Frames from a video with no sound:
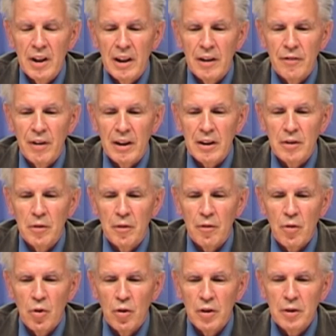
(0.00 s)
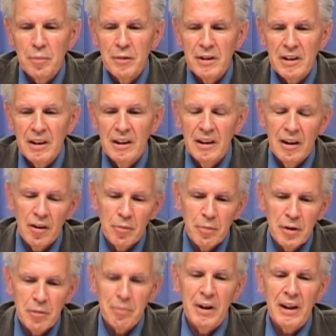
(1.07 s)
Side effects should, of course, be seen in the
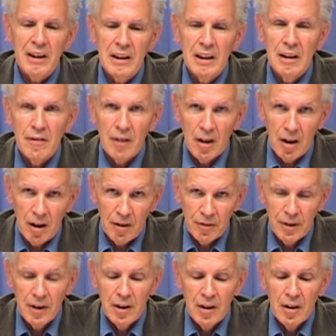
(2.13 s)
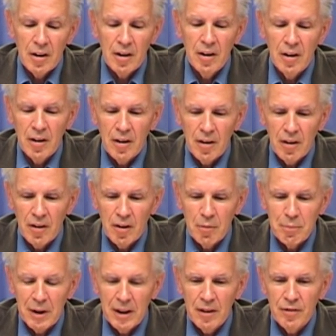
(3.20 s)
perspective of
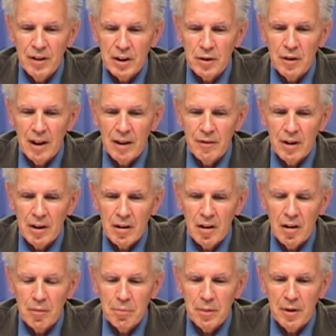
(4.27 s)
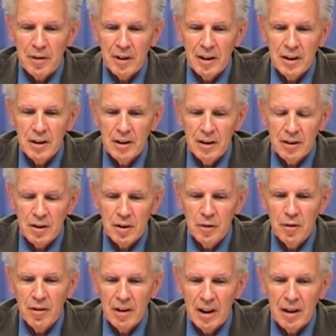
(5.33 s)
the benefits you have with the compound. It
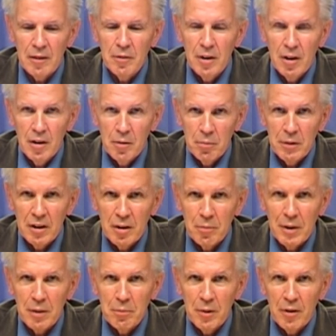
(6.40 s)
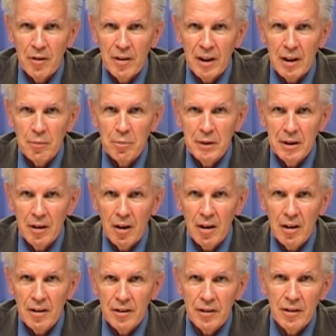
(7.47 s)
should then be remembered that
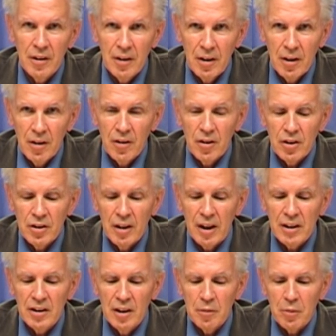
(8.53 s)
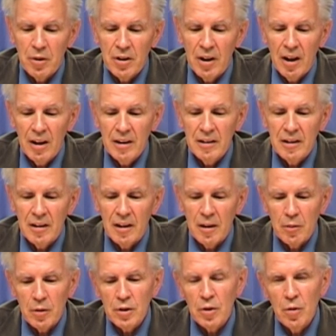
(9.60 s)
beyond the reduction in mortality,
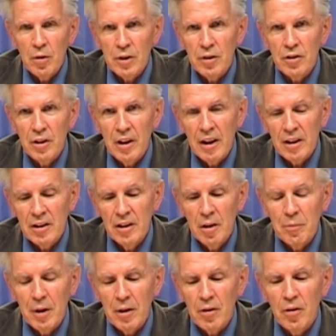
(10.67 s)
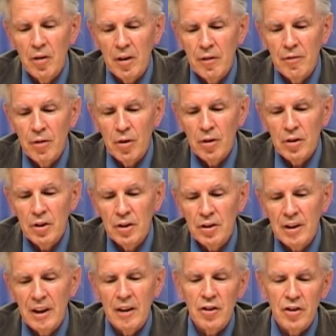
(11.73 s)
there was also a reduction in myocardial
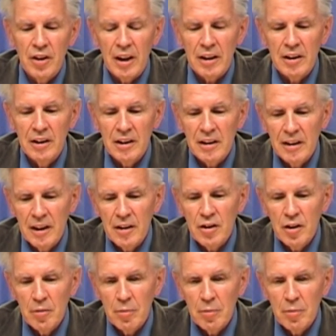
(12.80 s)
infarctions and a reduction in stent